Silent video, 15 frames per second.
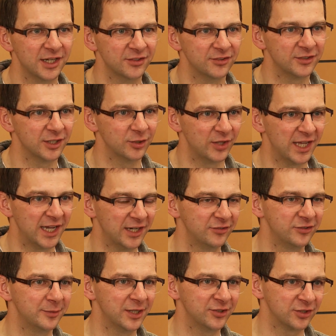and so they have
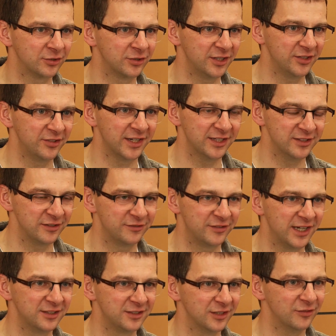to be able to criticize
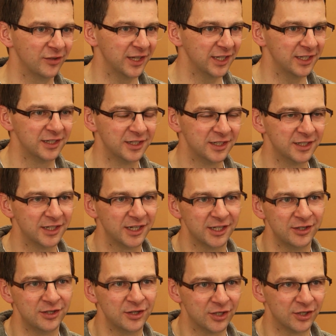effectively
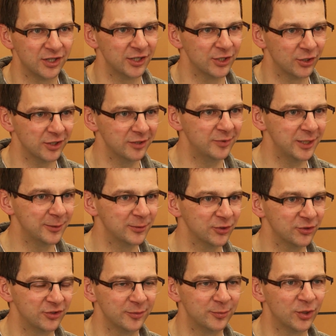and not annoy people
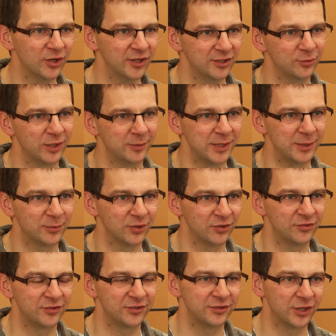to the point where people
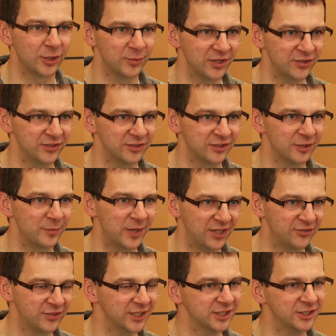stop listening to the
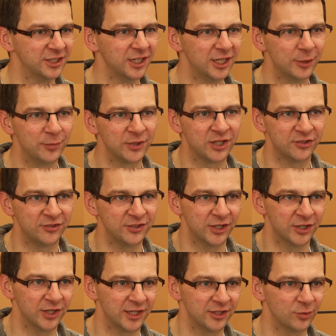message because they
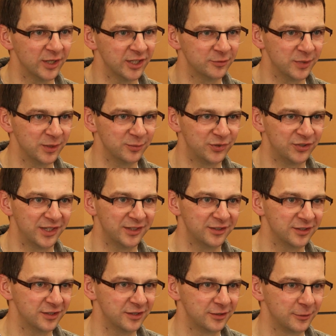don't like the way it's being
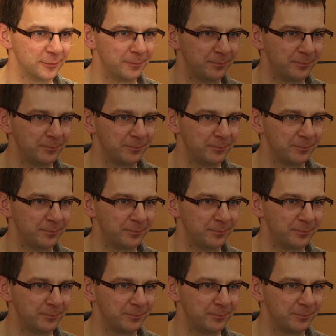presented.